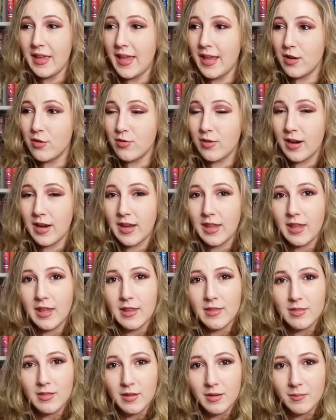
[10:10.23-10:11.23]
and try and
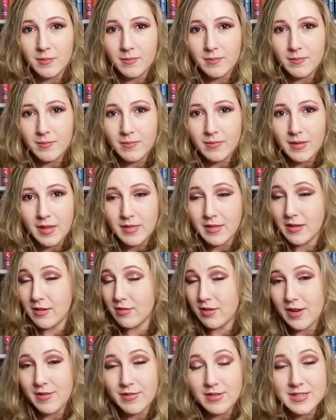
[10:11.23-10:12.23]
get them, and they
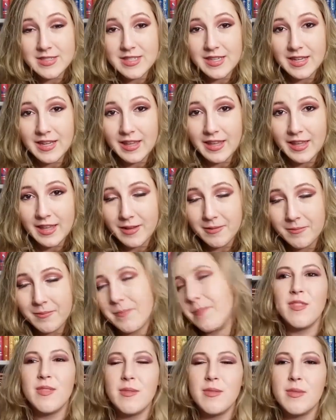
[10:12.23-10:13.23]
were never seen again.
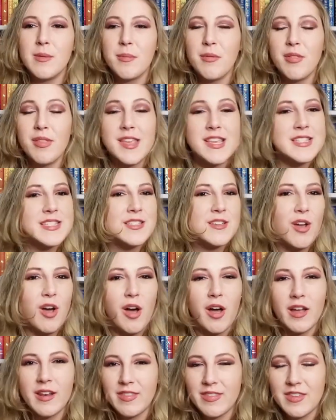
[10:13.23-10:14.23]
The police
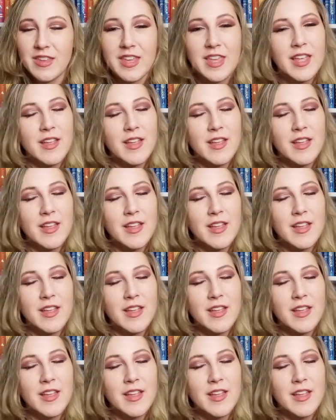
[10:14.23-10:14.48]
caught the